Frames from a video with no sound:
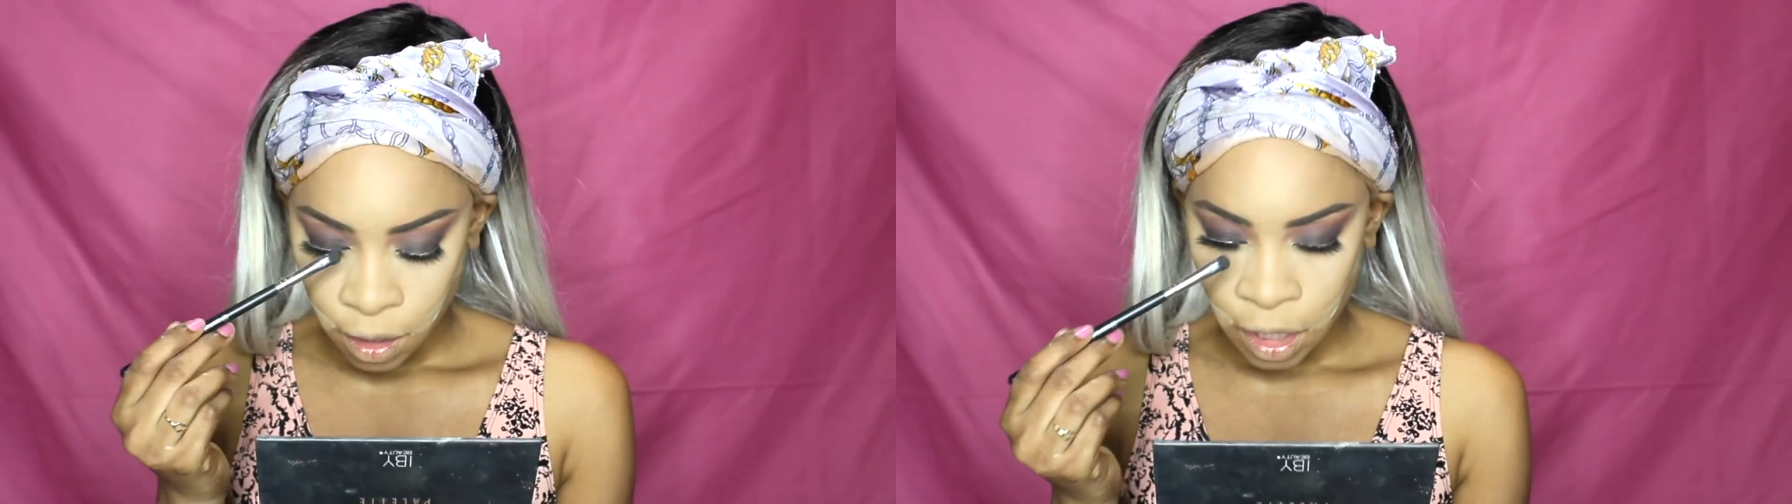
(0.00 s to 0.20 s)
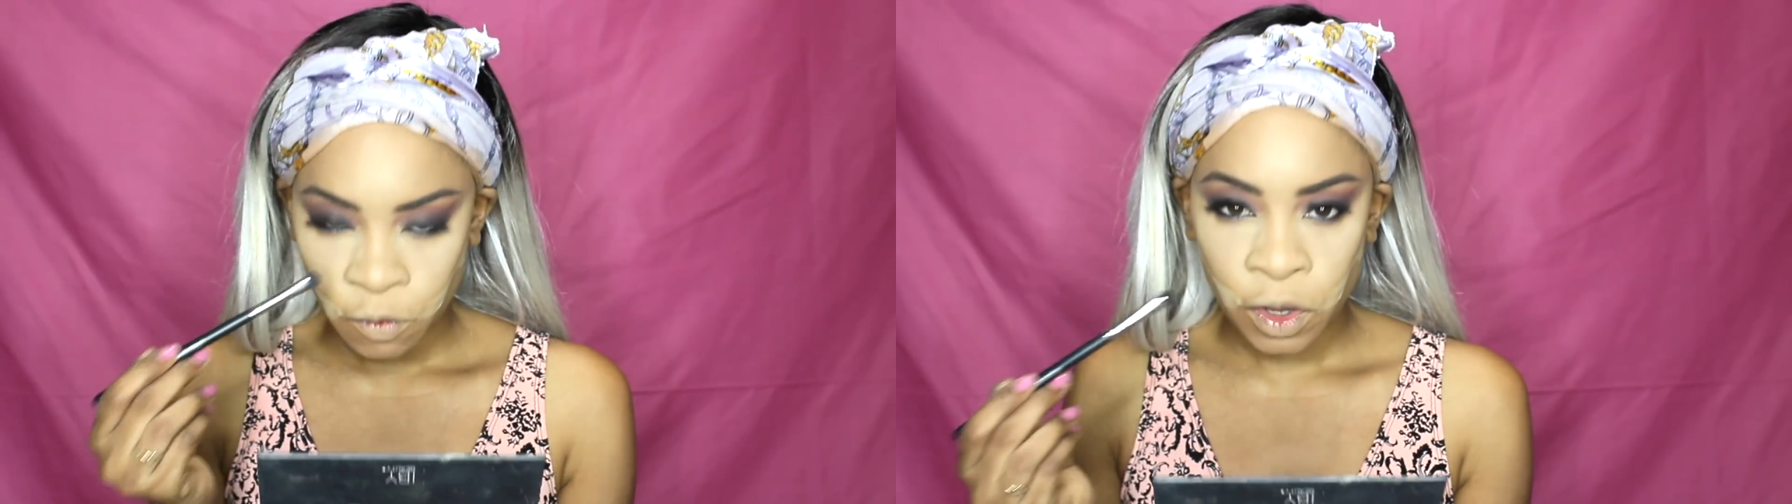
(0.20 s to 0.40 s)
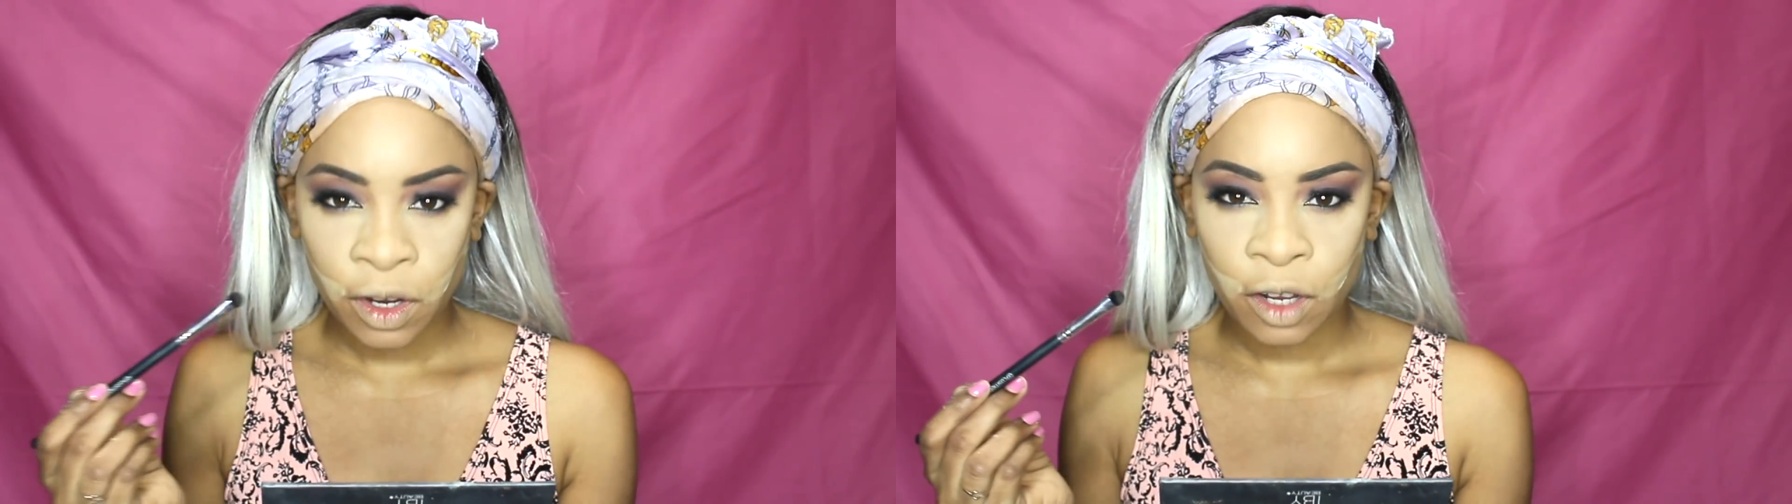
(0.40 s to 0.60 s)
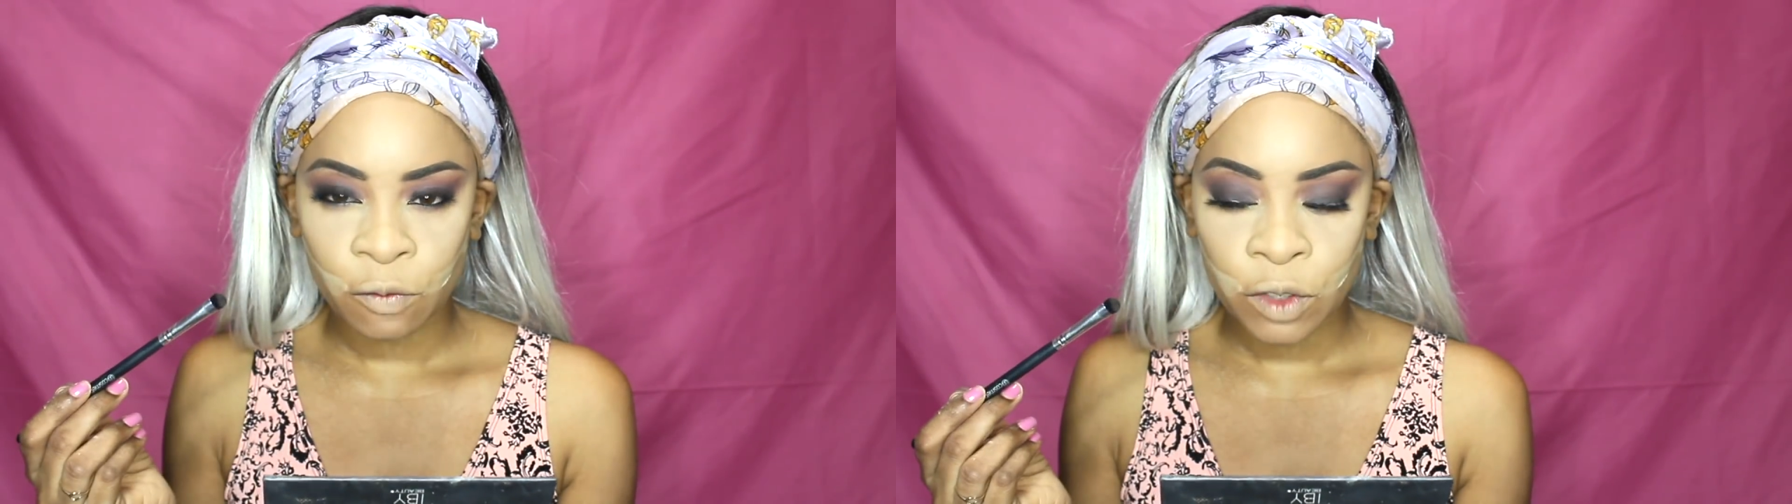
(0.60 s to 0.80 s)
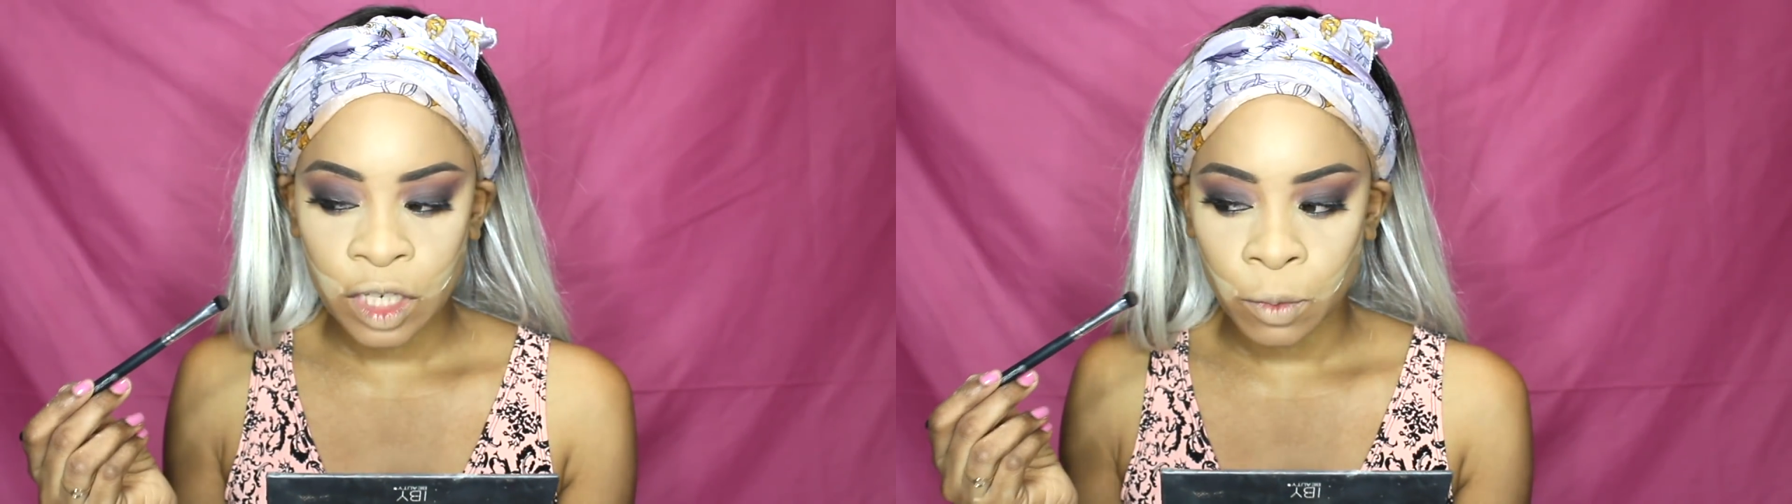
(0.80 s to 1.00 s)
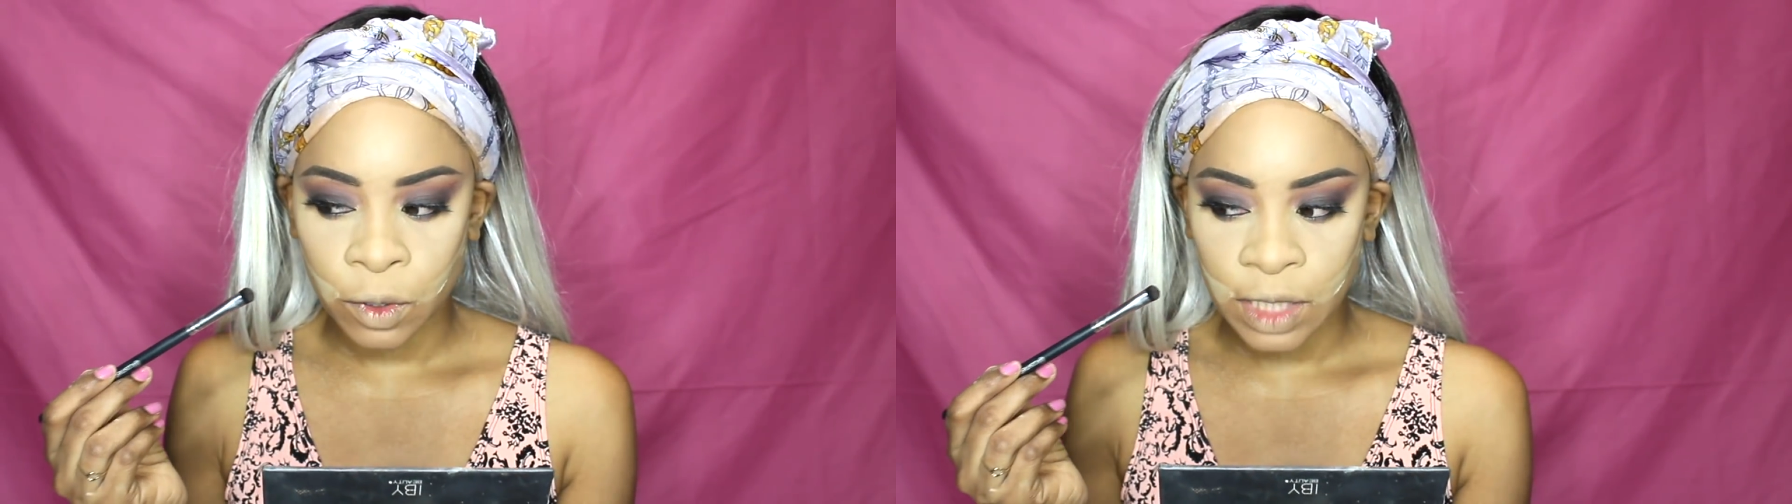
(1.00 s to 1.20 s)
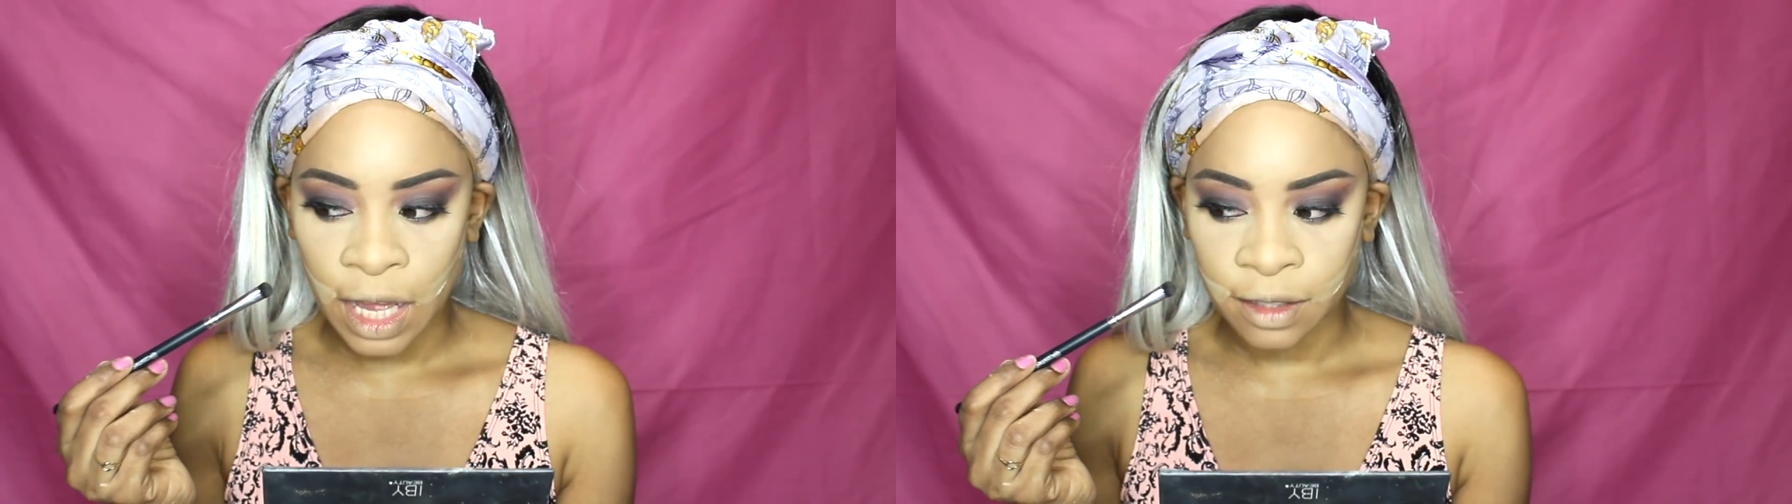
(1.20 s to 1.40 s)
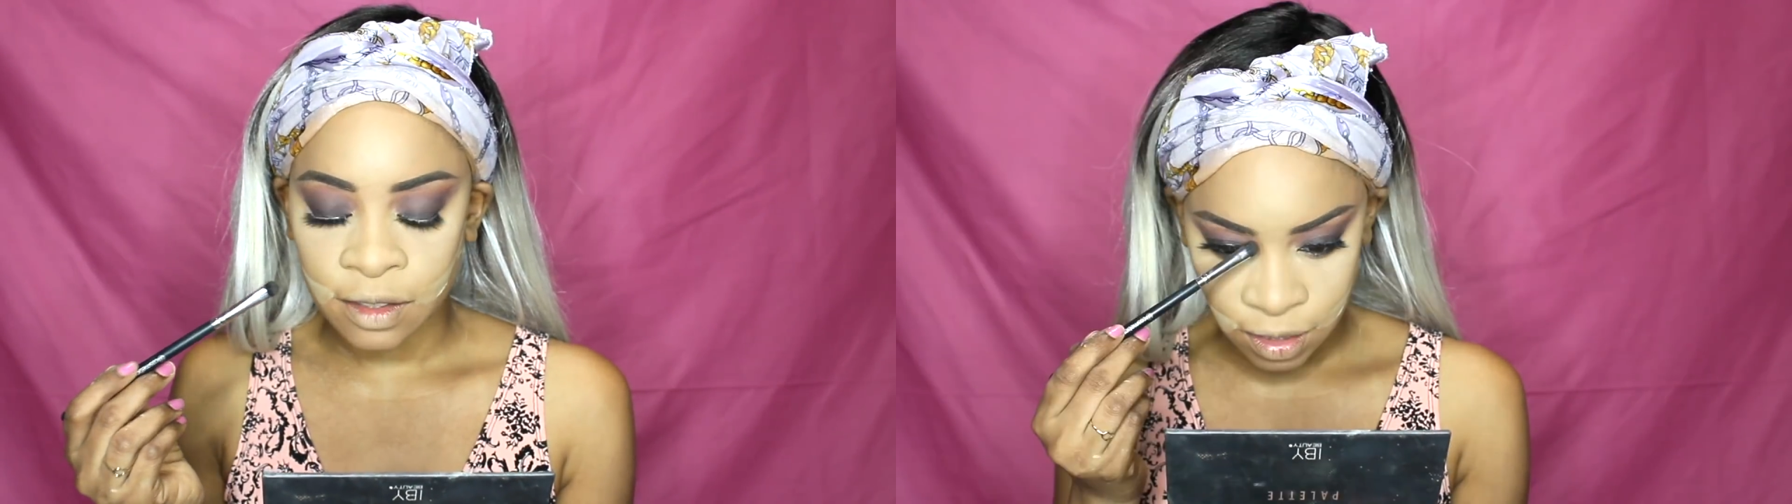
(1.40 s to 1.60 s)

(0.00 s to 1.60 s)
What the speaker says: If you're confused about that,